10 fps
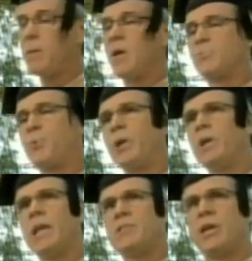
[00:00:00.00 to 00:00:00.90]
A Spring
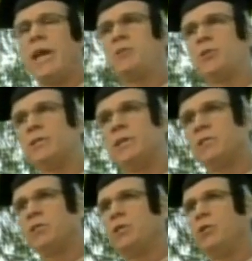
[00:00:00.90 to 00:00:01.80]
Hill education
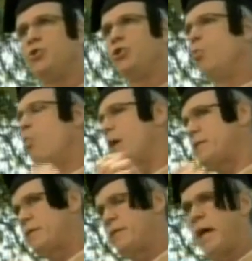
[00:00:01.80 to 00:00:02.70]
doesn't teach you
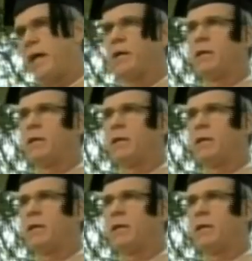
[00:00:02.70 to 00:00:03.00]
what to think.